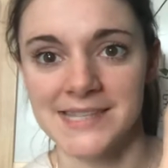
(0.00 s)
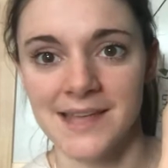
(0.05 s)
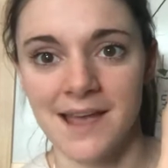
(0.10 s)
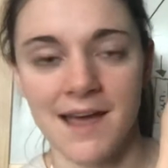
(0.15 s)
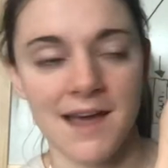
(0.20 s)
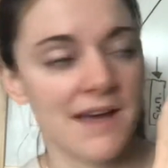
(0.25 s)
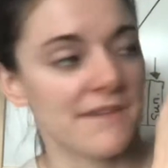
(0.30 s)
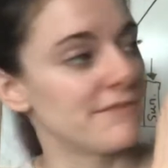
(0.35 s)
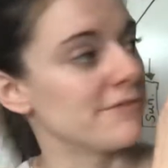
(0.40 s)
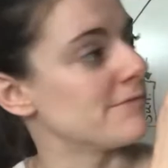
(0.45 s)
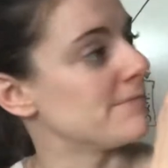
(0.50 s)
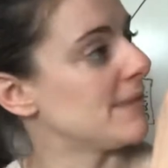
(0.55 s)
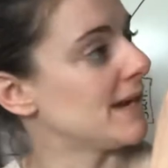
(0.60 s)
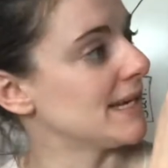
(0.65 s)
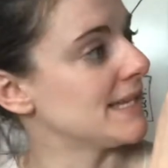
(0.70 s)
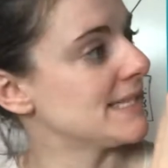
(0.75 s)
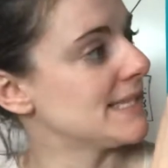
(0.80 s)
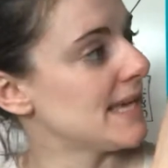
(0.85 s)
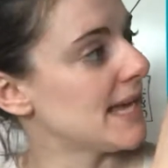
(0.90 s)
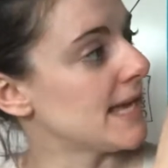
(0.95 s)
half of my
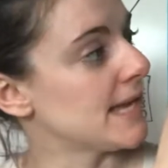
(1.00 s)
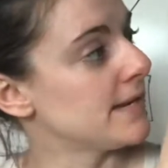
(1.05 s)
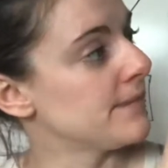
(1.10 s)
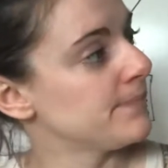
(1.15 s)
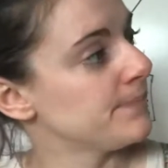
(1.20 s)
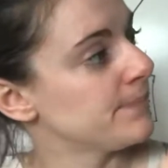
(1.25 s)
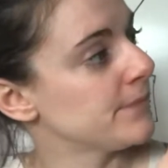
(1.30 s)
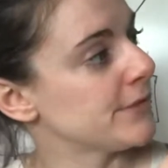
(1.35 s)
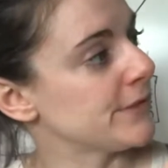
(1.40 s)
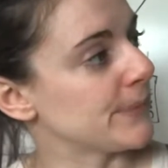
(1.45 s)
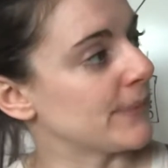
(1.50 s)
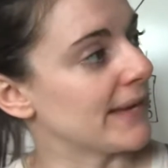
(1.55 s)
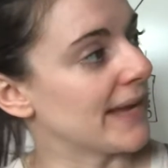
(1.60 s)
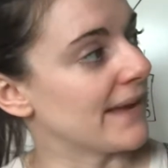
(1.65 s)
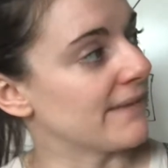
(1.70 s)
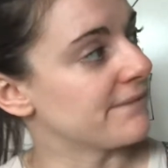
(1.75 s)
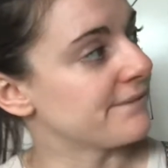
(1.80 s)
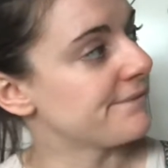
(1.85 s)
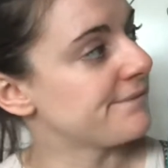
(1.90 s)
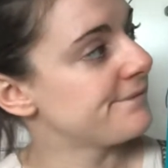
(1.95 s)
10. So I
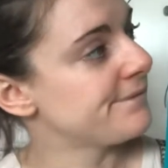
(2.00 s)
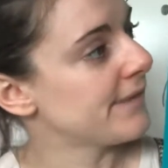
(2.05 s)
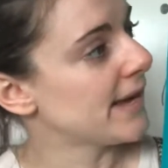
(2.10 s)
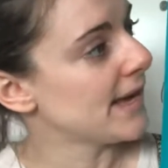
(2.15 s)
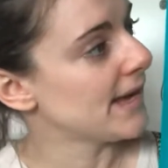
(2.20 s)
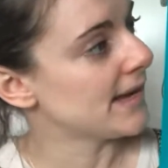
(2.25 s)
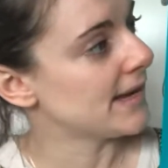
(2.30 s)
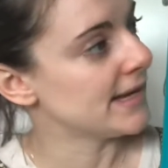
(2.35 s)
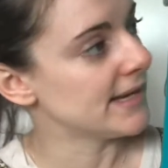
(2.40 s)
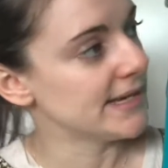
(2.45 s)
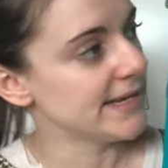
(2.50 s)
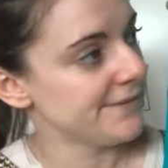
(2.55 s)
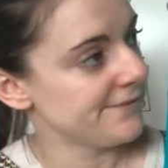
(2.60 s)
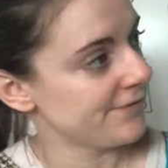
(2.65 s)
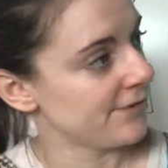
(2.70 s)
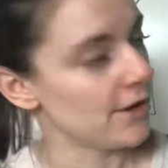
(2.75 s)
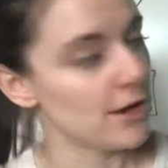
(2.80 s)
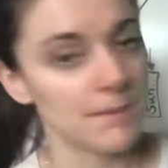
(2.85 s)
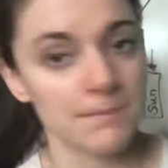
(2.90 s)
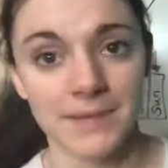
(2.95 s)
have
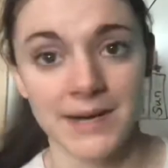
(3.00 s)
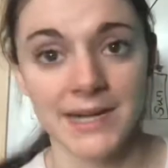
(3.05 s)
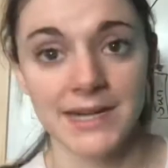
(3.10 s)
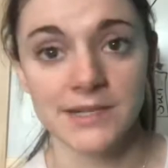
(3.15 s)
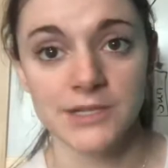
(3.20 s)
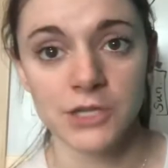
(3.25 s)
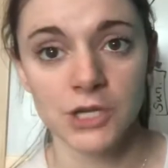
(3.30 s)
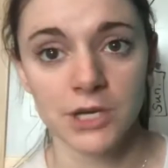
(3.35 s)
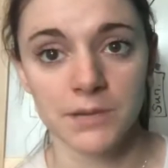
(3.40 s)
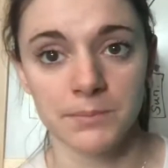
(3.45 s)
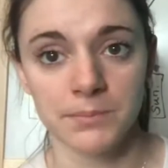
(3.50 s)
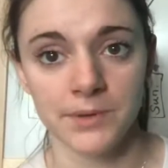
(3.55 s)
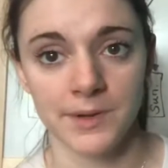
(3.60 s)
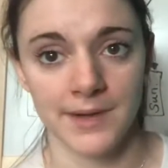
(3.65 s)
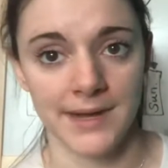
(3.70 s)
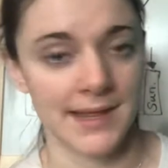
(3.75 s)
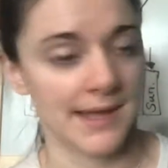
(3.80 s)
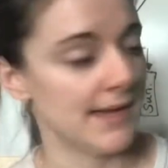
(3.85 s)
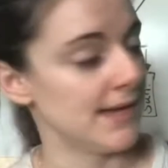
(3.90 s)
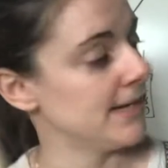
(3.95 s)
5 on my top
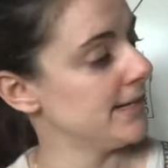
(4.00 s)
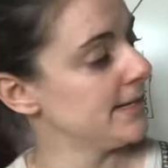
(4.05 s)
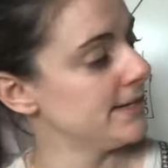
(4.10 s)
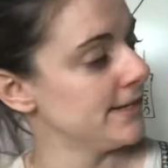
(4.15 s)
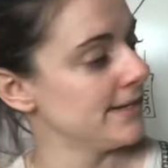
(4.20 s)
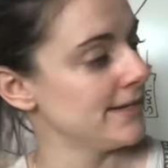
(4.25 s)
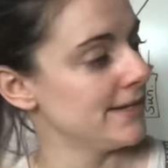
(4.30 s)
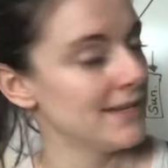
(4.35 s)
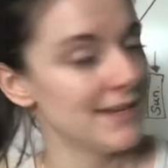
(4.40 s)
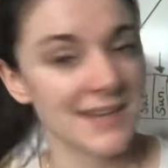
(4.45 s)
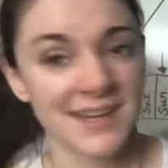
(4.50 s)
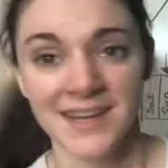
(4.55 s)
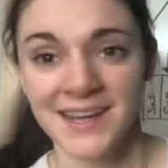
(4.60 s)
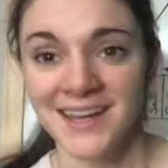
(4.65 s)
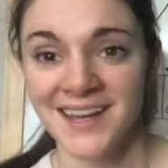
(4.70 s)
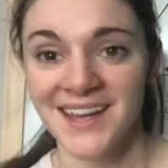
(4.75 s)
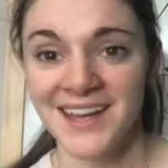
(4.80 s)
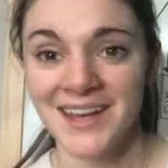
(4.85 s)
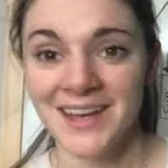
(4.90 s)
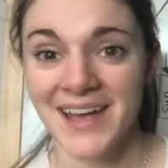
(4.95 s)
line
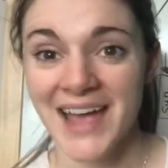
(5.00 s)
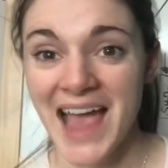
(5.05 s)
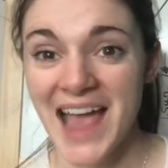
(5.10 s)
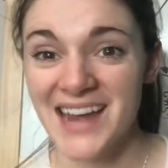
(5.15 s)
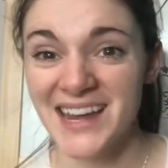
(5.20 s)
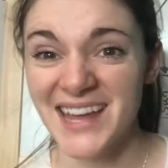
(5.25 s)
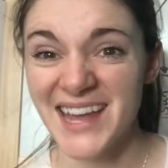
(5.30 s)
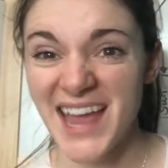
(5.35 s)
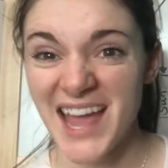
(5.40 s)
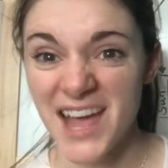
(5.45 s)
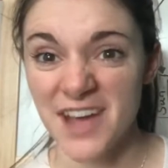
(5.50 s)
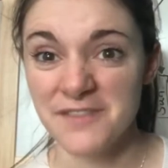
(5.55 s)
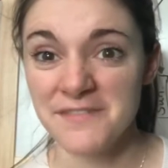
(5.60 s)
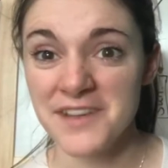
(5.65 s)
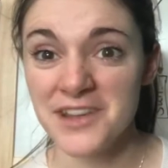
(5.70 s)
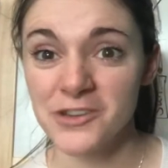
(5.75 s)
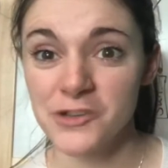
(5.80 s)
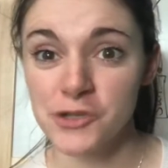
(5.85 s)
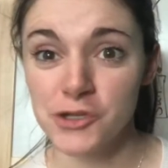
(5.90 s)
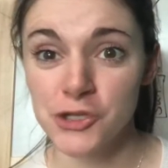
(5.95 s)
and I have
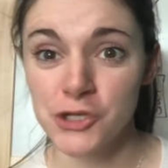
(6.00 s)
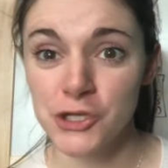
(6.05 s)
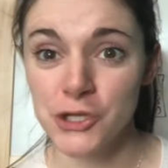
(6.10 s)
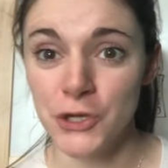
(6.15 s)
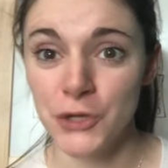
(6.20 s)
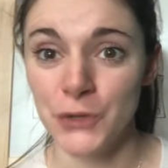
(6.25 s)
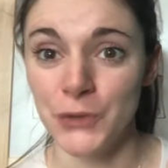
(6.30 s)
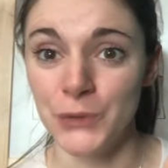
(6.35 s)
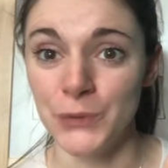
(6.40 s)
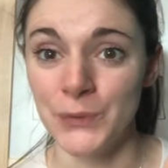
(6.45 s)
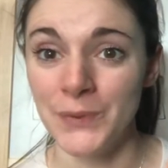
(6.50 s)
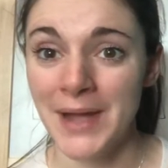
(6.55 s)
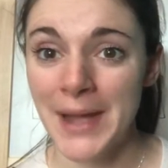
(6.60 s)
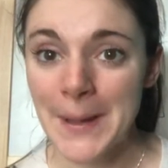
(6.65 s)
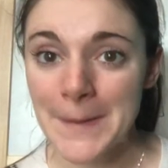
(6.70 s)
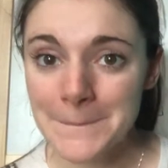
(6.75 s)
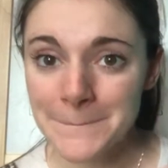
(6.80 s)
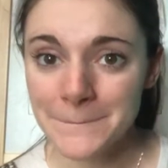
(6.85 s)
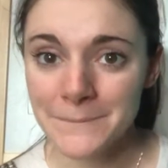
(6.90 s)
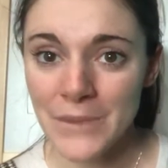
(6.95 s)
2
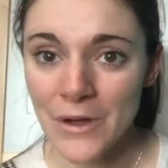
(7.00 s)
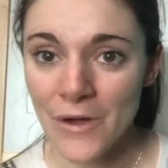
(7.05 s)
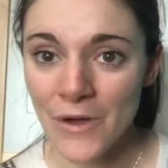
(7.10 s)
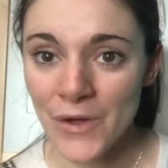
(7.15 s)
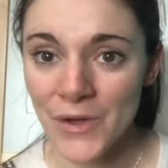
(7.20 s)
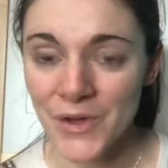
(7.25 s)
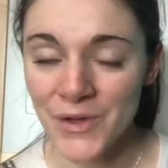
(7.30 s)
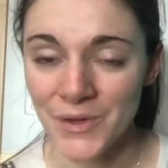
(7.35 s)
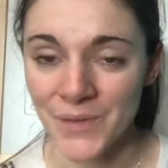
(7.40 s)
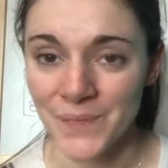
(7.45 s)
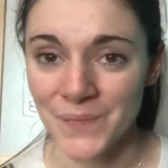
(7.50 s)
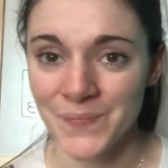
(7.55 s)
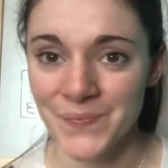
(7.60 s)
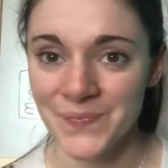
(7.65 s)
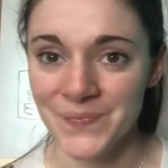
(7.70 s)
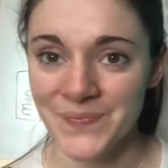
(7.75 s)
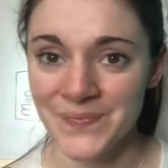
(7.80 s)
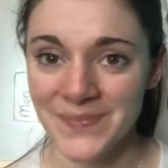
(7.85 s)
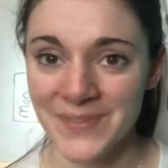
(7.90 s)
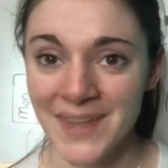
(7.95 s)
more.
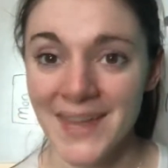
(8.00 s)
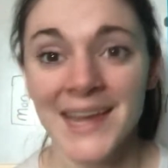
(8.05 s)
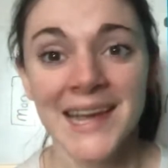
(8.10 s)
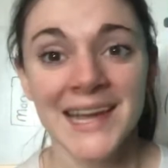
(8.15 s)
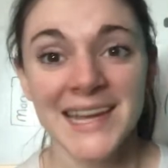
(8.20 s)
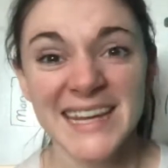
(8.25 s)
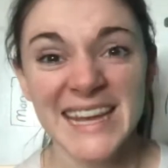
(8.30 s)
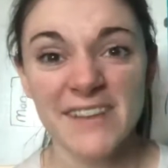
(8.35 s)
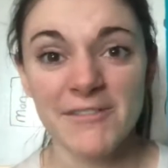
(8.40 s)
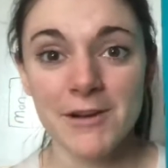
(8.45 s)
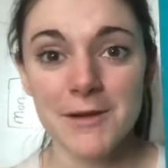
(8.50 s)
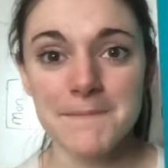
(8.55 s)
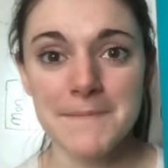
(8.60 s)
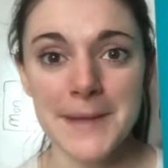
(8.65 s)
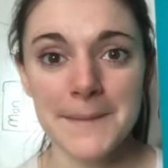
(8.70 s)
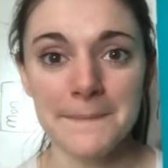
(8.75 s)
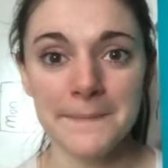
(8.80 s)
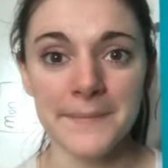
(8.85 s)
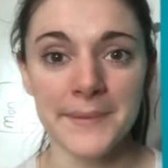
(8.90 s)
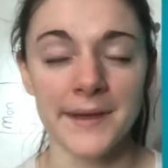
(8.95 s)
Now
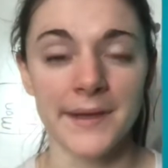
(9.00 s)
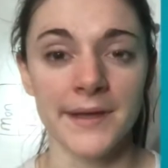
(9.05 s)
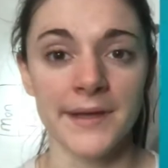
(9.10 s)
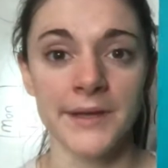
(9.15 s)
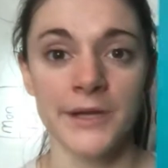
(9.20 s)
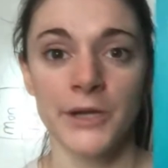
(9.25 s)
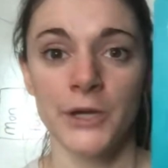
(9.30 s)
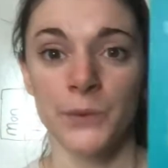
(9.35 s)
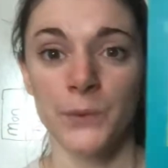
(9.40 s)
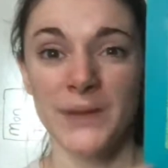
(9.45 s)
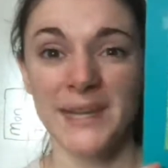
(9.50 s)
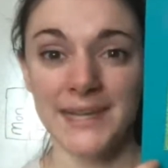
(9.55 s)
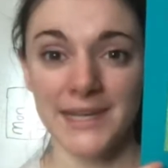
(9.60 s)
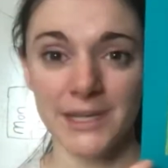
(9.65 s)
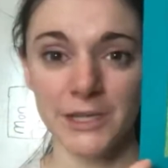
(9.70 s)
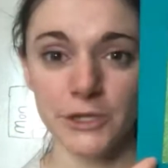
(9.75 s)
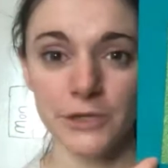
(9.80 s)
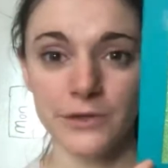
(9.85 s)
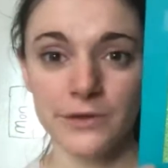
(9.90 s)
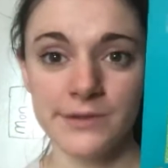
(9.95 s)
remember, we
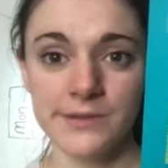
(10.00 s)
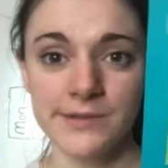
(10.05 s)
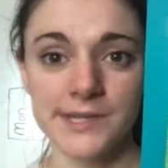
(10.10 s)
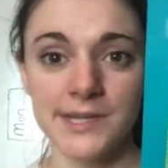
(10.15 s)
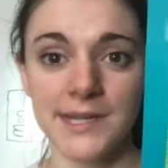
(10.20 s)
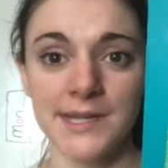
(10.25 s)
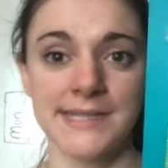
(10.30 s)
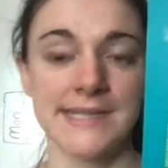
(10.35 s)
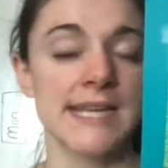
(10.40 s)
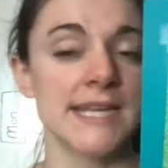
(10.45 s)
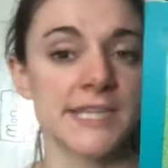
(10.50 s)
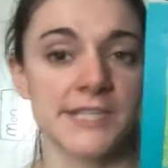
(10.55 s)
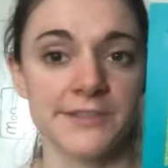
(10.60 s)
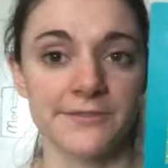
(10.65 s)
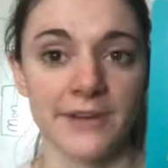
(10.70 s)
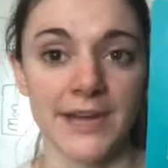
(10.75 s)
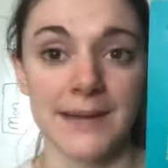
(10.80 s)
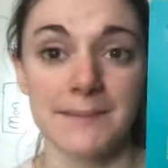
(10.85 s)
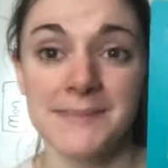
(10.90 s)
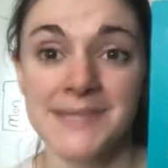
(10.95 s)
can use our tens
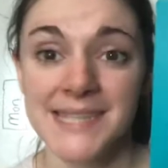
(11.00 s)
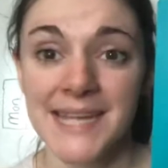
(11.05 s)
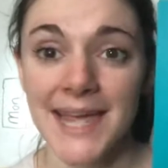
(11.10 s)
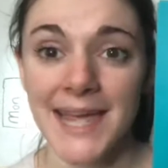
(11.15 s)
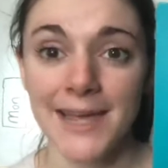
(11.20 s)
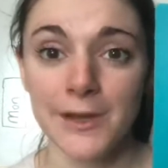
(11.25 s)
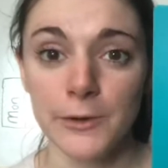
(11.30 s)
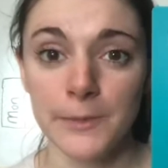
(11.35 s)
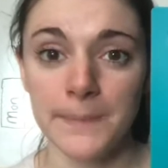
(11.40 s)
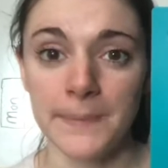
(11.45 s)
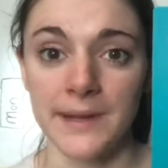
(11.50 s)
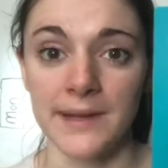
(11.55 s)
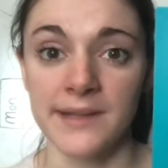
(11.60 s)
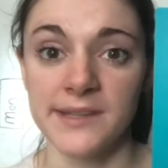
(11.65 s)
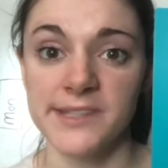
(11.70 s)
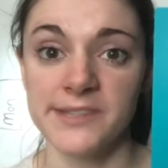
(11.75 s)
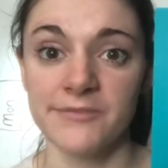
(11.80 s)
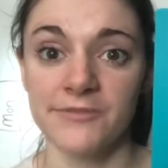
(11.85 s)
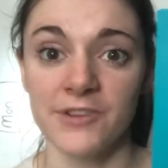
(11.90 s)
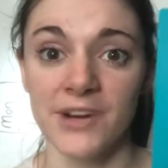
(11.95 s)
frame to help
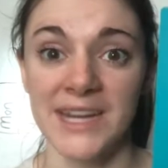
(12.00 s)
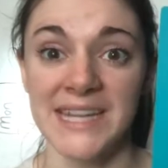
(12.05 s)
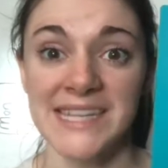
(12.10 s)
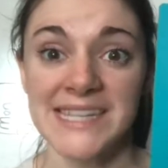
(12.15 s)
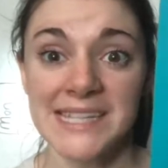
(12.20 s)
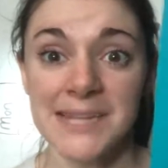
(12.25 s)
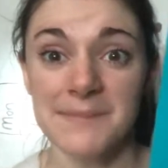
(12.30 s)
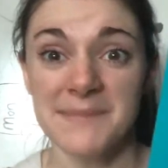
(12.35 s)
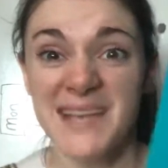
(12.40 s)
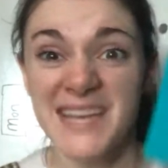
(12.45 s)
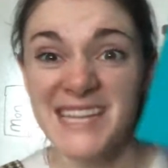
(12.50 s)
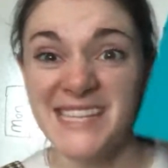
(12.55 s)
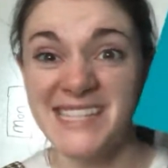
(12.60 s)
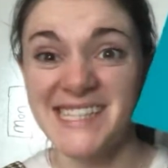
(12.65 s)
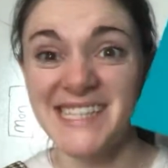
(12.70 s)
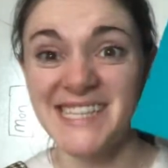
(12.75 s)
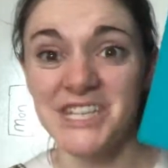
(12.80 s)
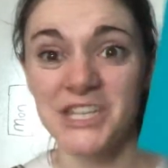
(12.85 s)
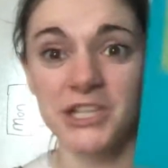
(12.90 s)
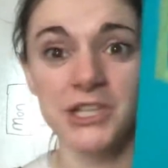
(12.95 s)
us write some
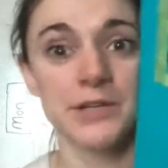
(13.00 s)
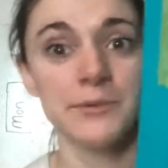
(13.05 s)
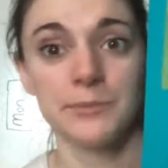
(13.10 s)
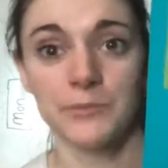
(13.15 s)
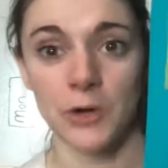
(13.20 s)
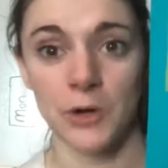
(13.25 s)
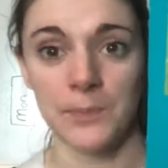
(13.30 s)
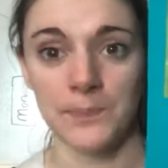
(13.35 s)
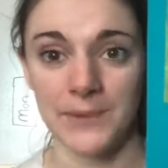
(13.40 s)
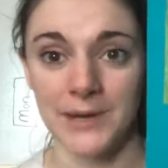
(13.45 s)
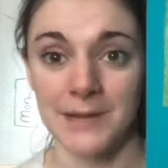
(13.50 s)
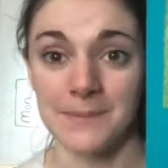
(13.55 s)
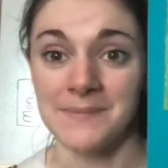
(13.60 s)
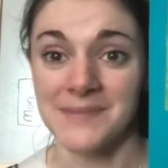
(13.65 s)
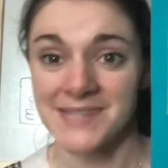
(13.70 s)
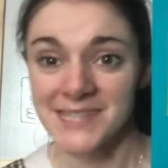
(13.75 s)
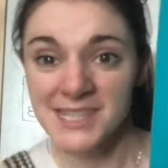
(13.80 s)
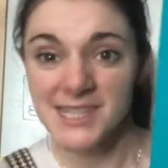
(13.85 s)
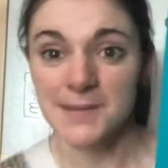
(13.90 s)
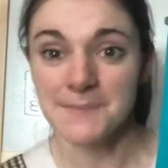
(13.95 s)
addition
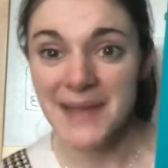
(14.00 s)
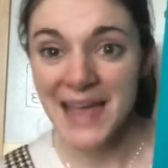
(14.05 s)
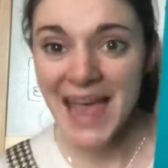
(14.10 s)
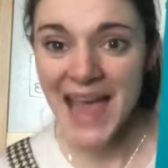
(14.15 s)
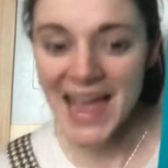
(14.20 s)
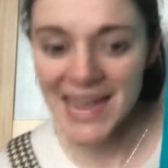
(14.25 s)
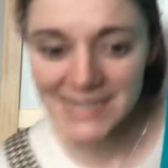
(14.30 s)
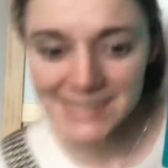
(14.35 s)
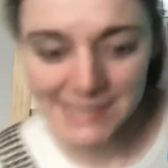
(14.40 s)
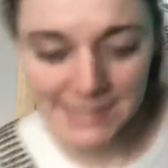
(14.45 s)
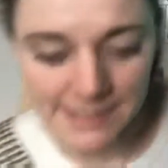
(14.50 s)
problems, some adding